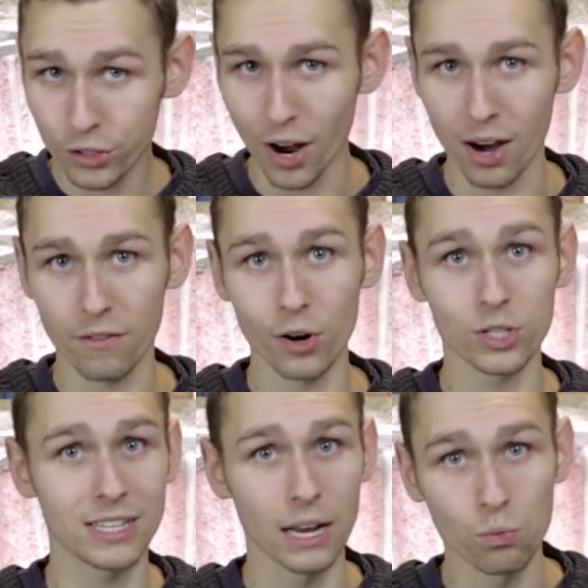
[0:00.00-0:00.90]

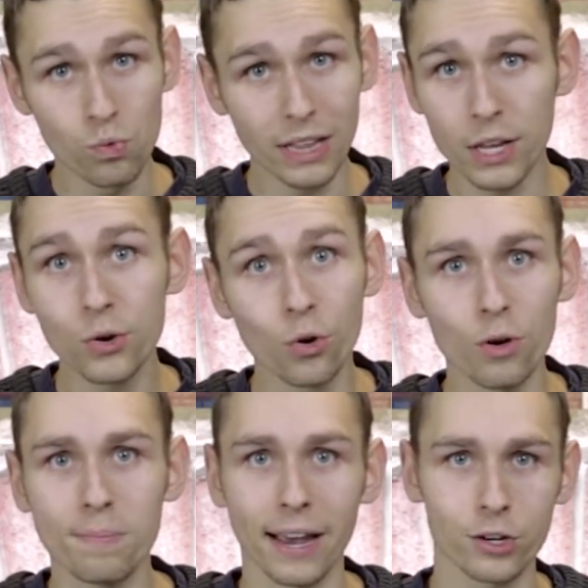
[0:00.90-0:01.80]
photographers to take really
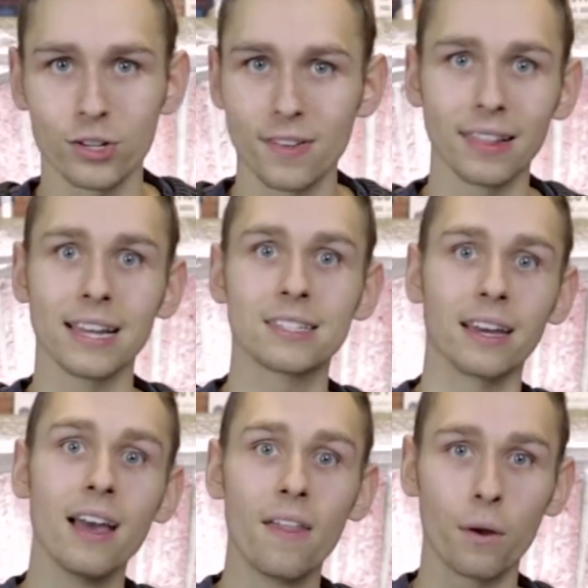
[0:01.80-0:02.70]
good pictures of the
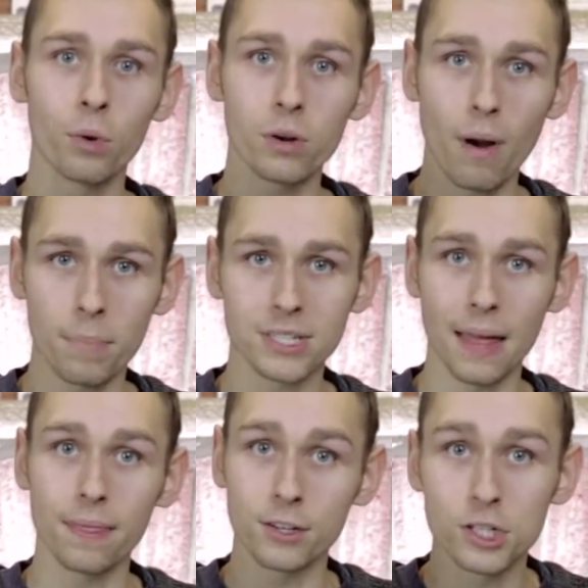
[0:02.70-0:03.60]
listing that really
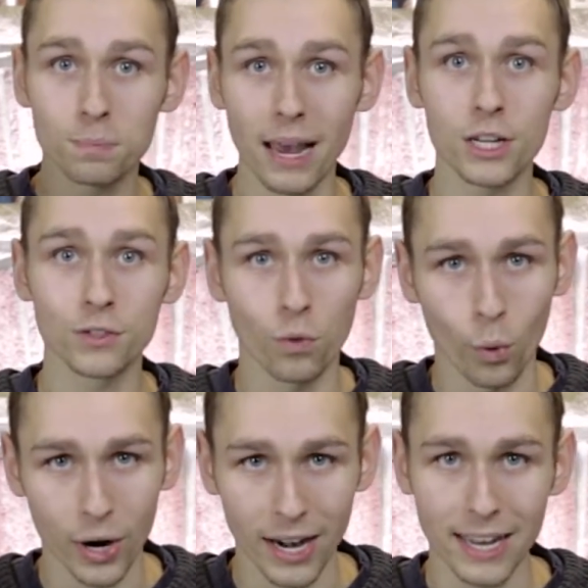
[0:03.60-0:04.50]
represent the space for
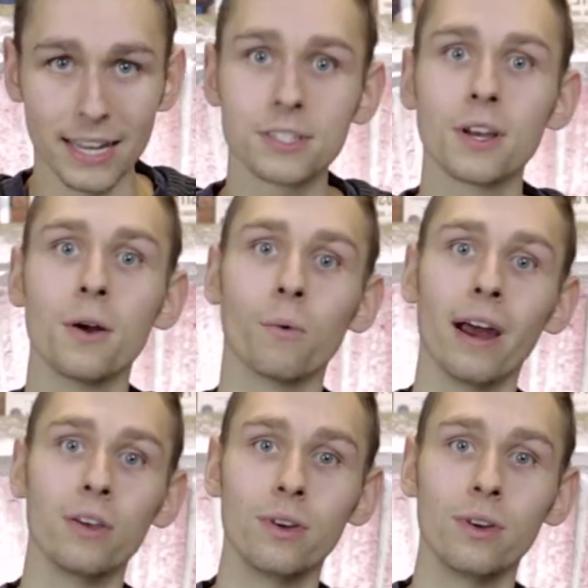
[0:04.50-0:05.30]
what it is, right?